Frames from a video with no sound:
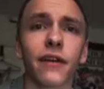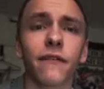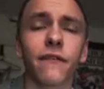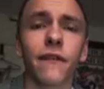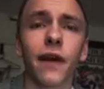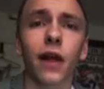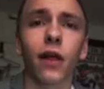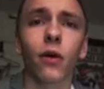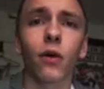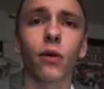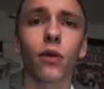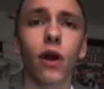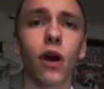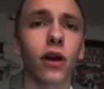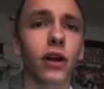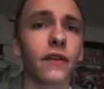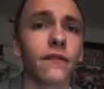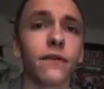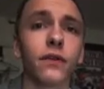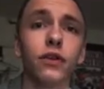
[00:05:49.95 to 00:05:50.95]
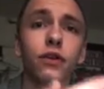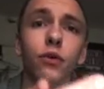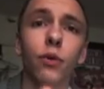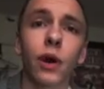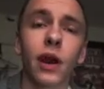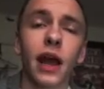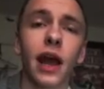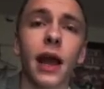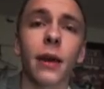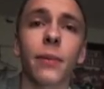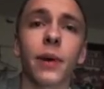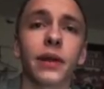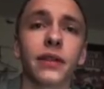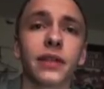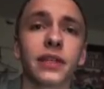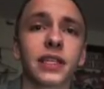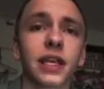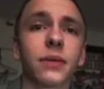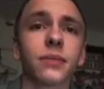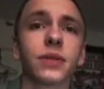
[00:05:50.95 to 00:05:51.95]
of follow along. If you do want to hop on
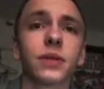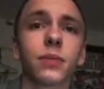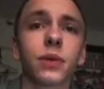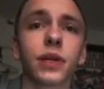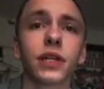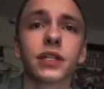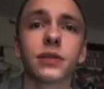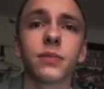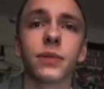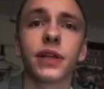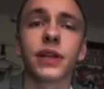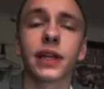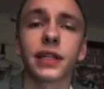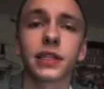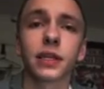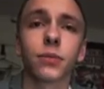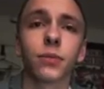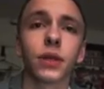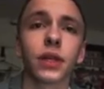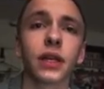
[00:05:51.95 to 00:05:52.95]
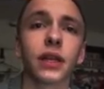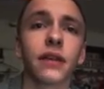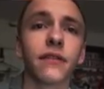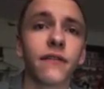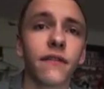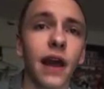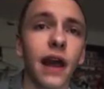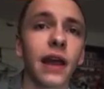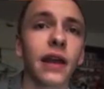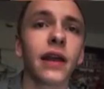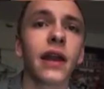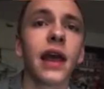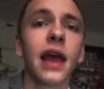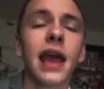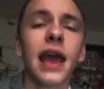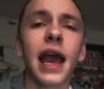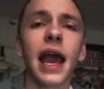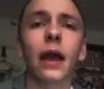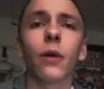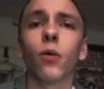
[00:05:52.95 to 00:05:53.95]
the same split as me, that's completely fine.
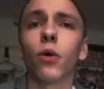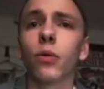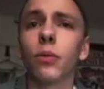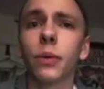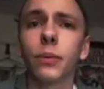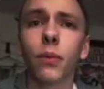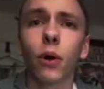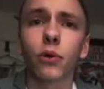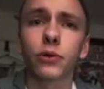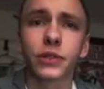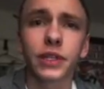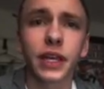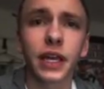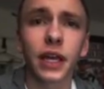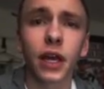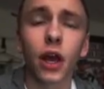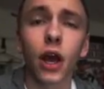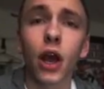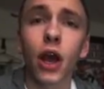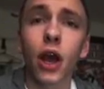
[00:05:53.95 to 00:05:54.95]
I will be posting